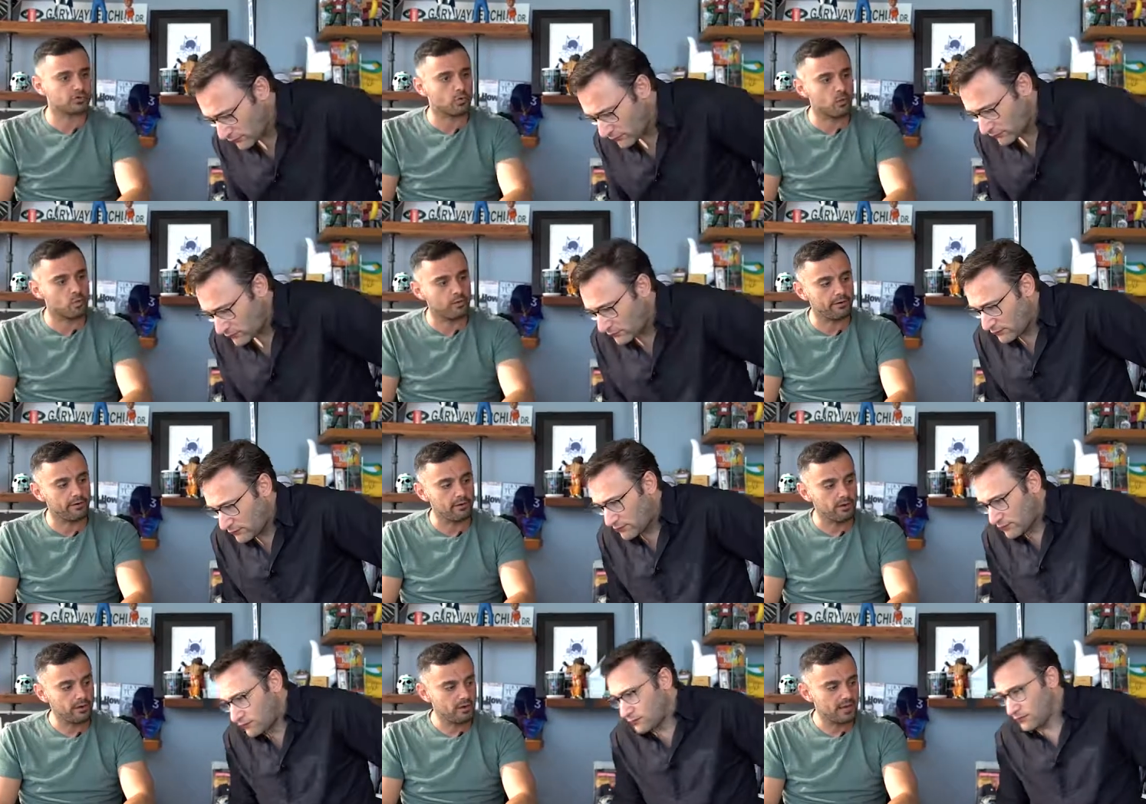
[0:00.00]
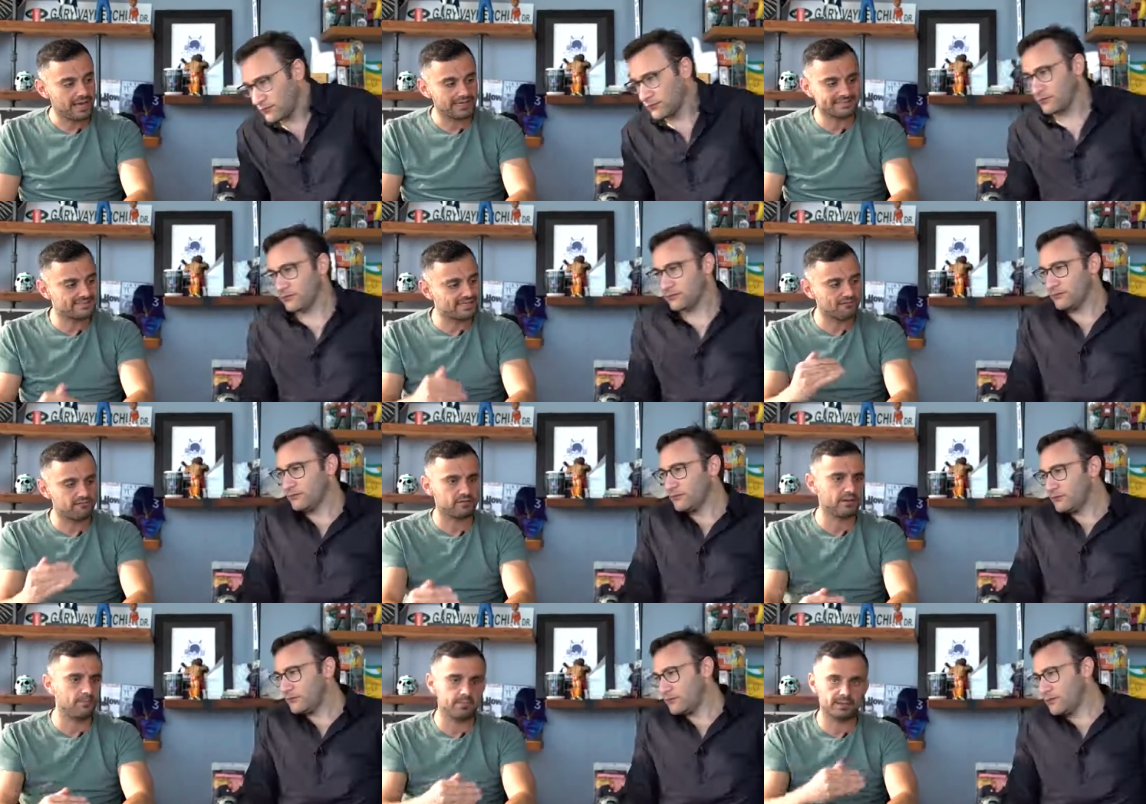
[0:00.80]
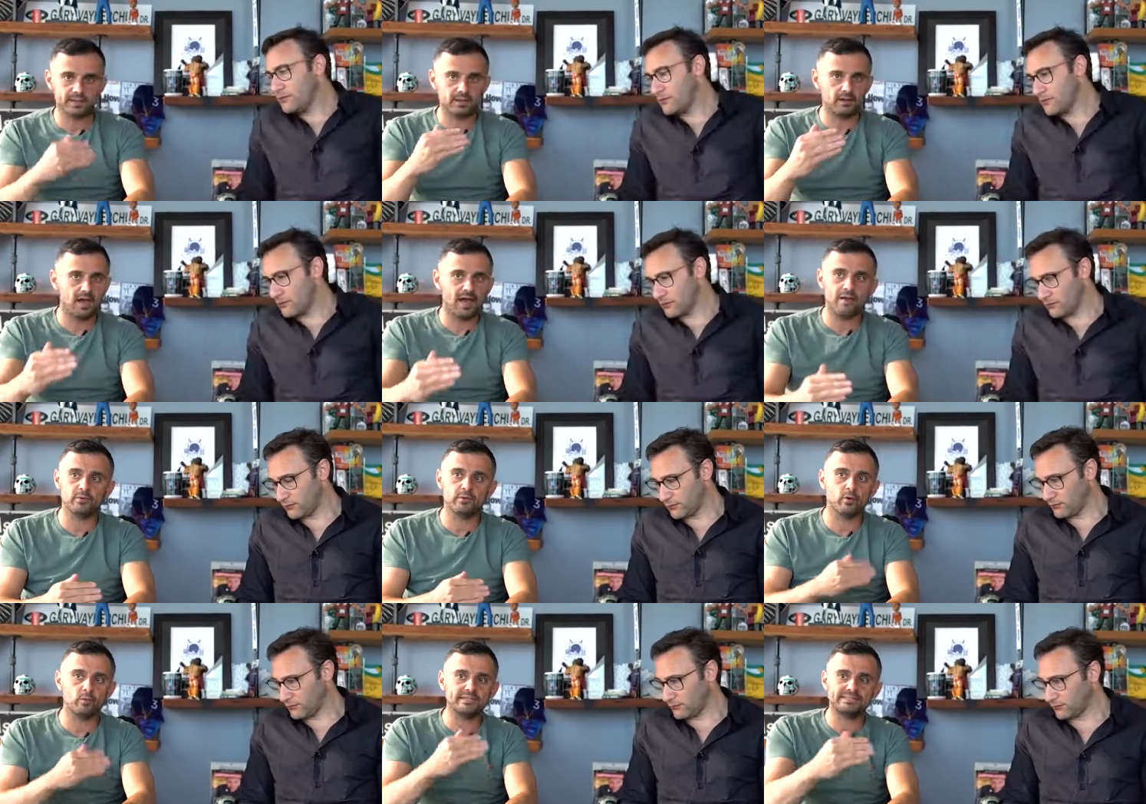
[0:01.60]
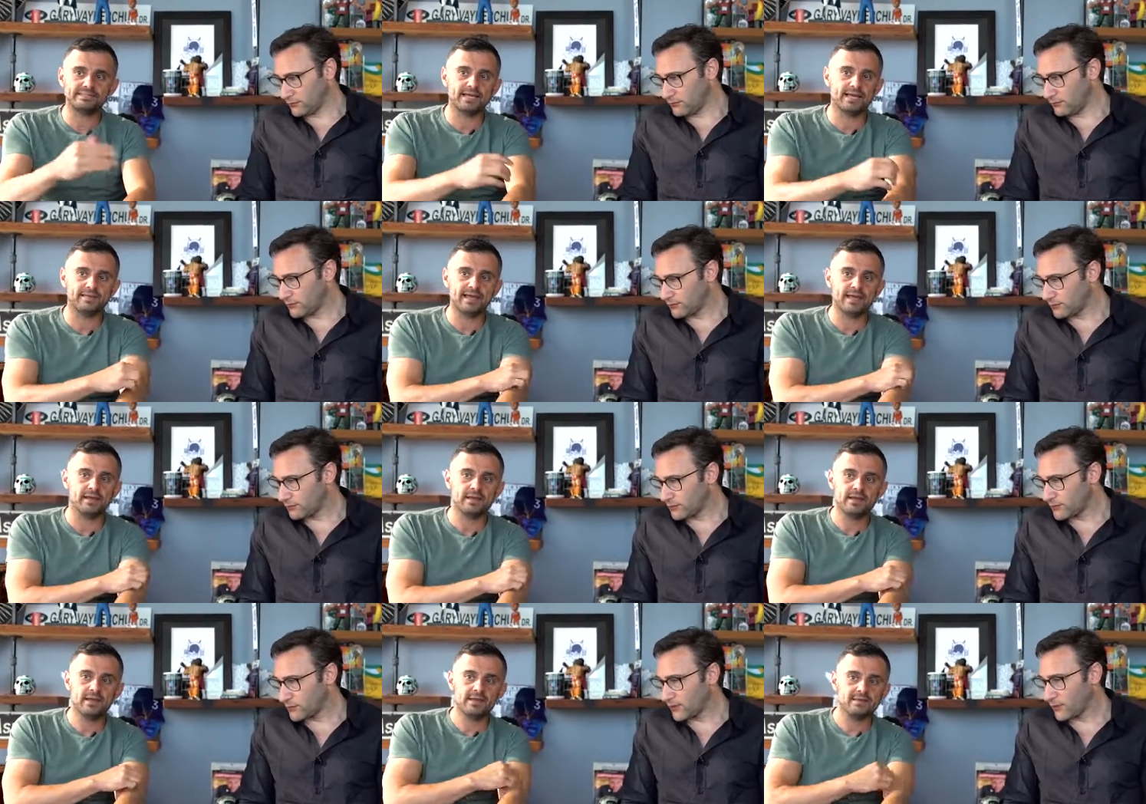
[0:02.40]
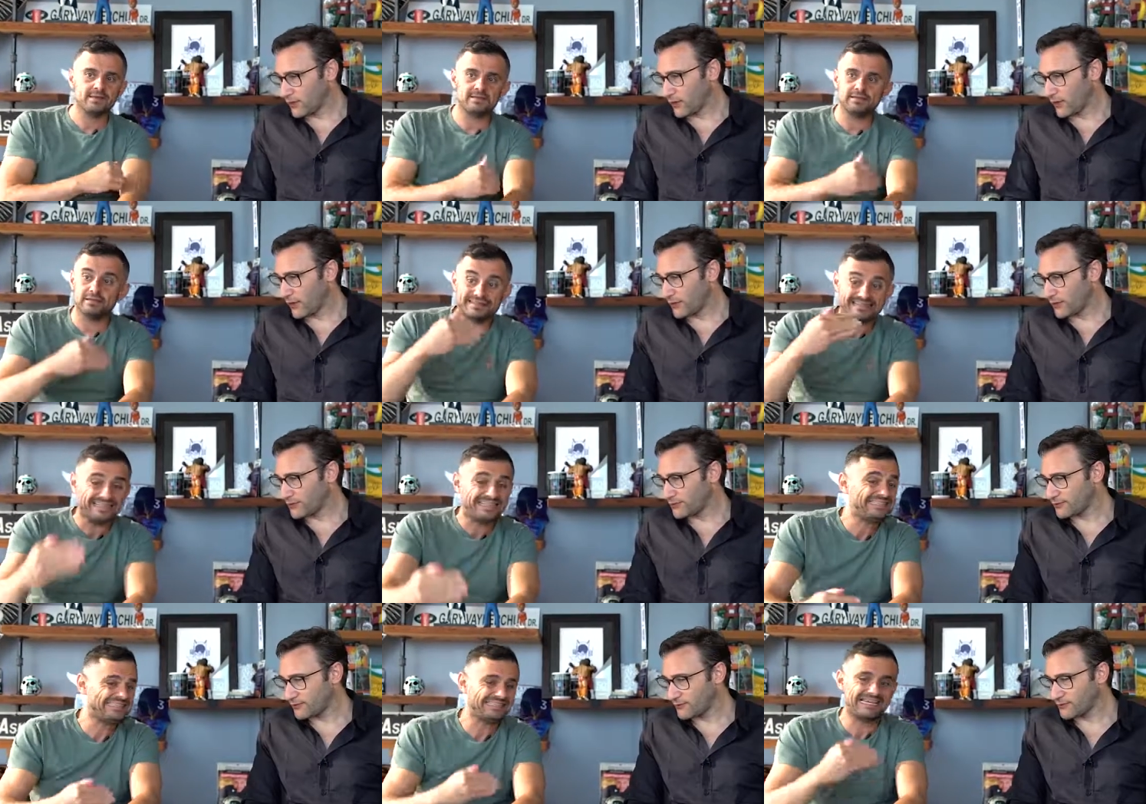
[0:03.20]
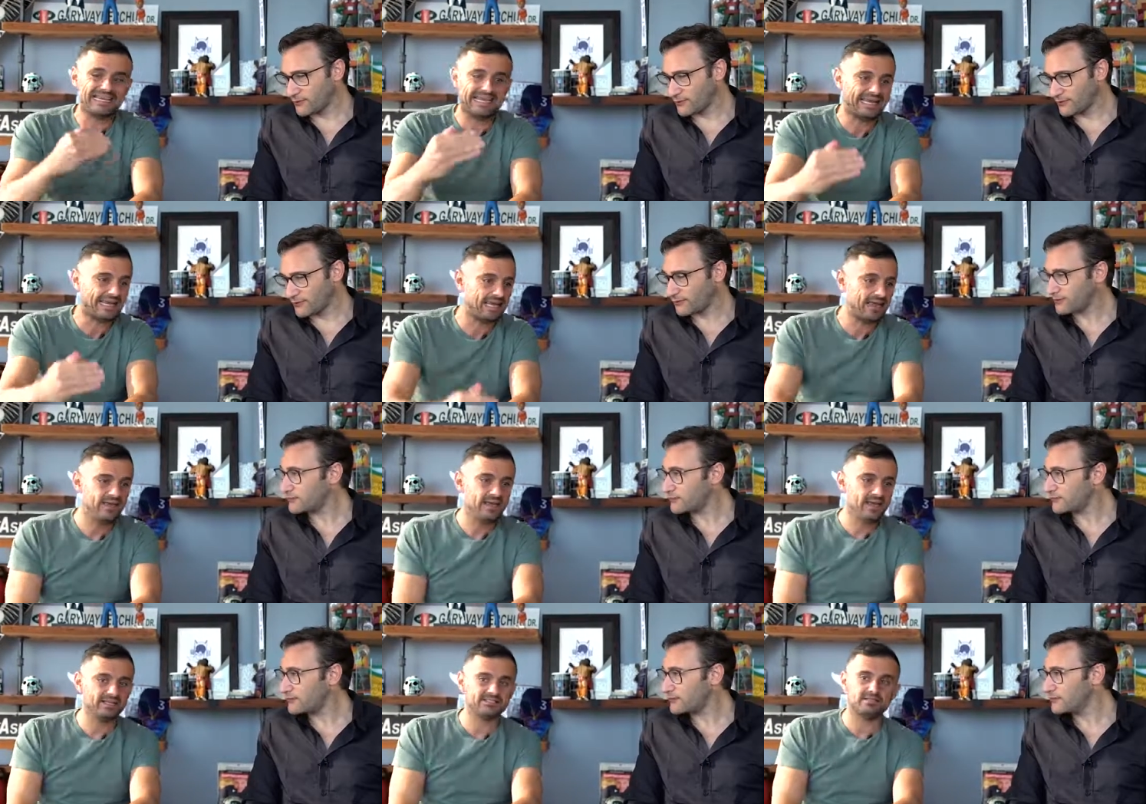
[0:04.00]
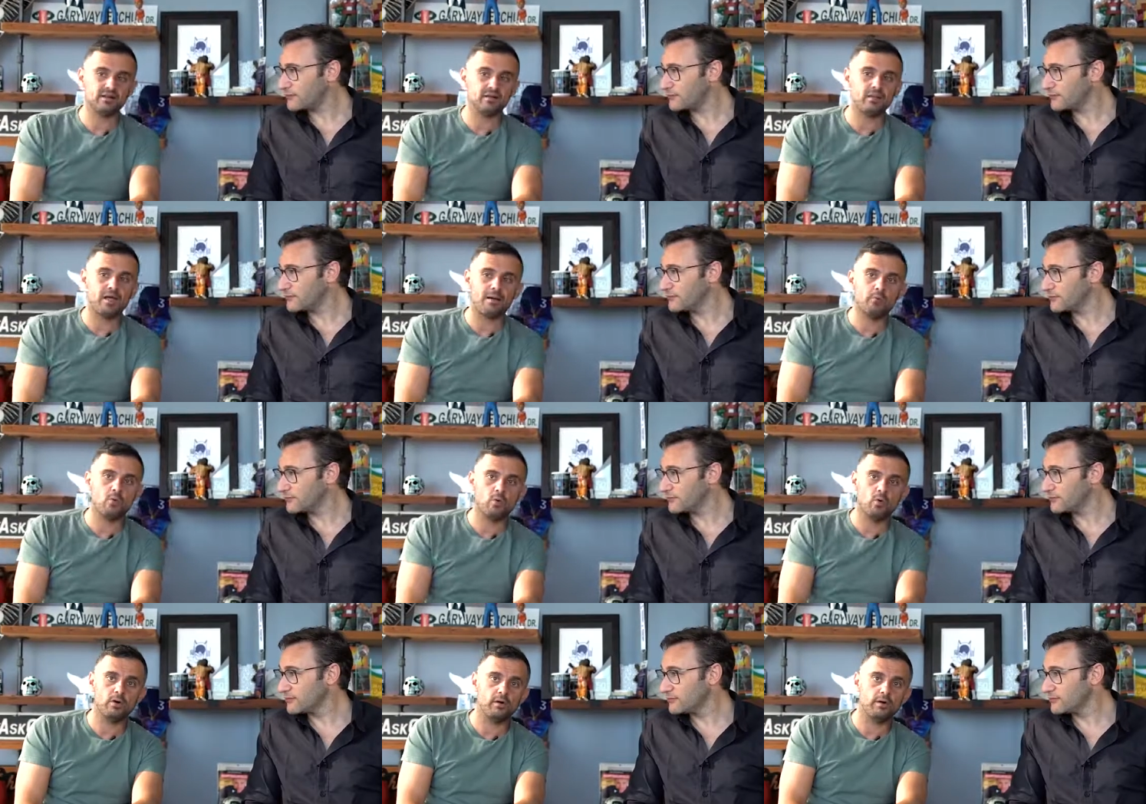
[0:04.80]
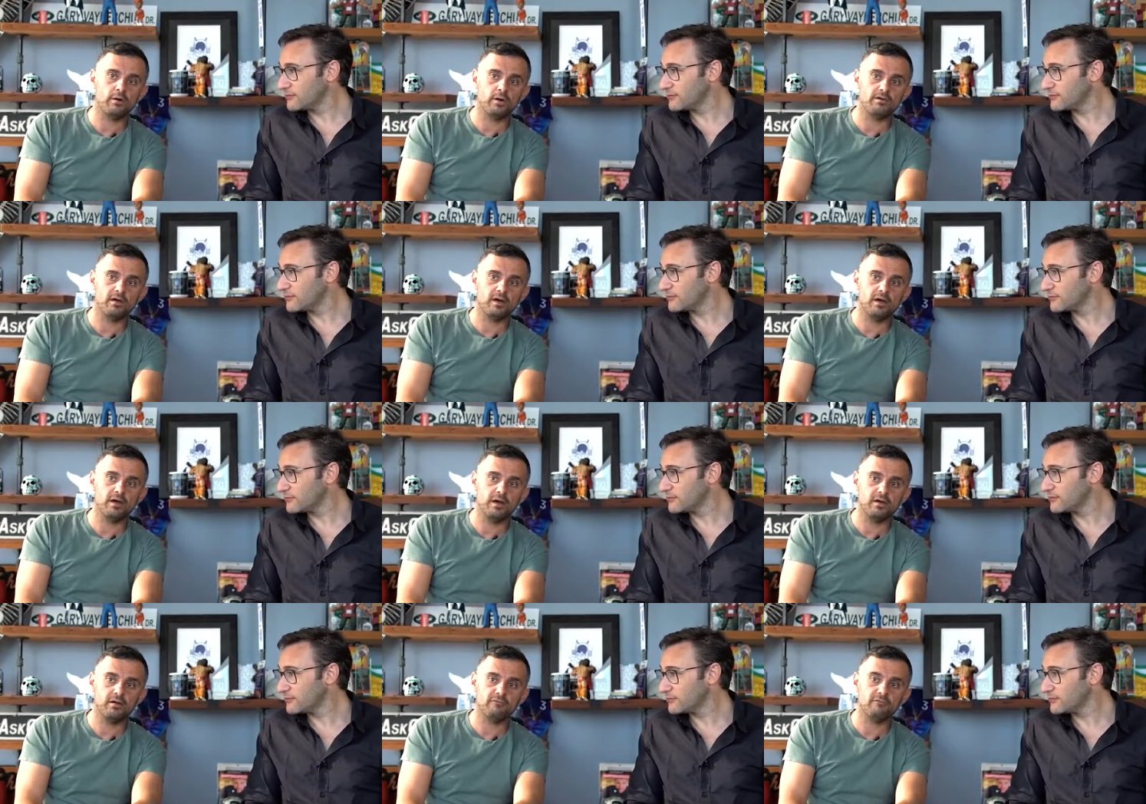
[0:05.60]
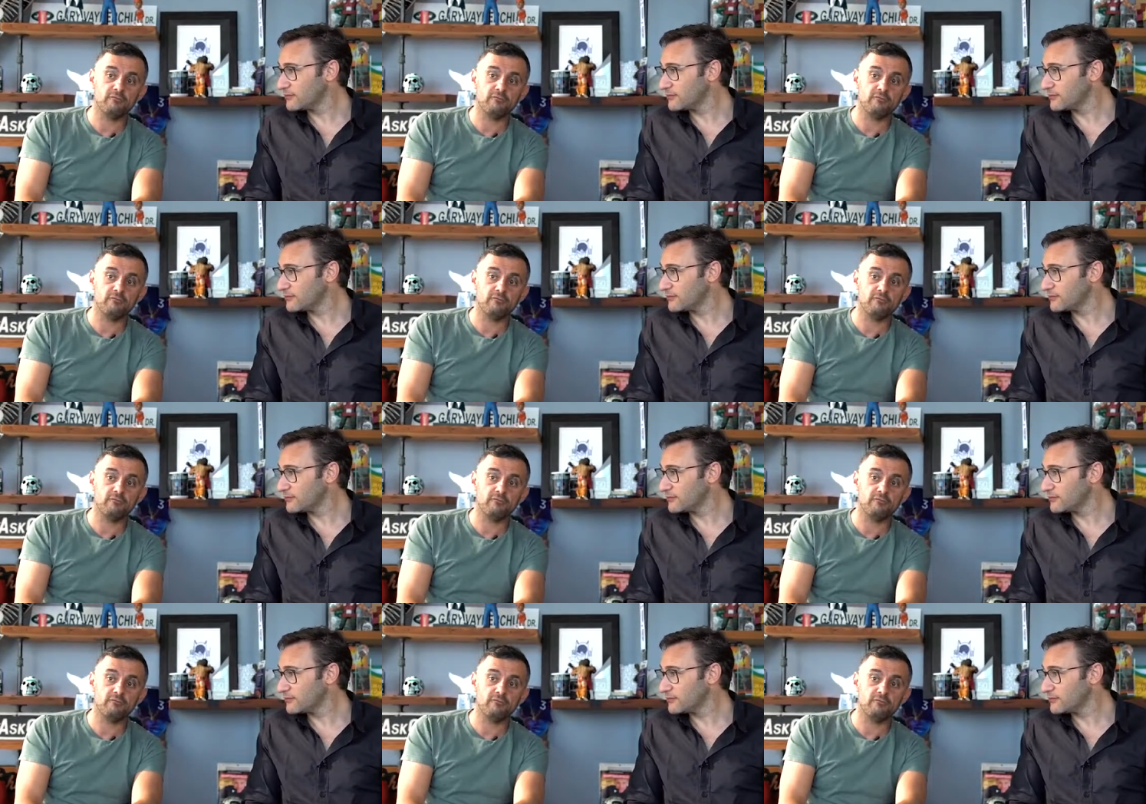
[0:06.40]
Speaker 1: score has definitely been. I would always say that listening has done a lot more uh, uh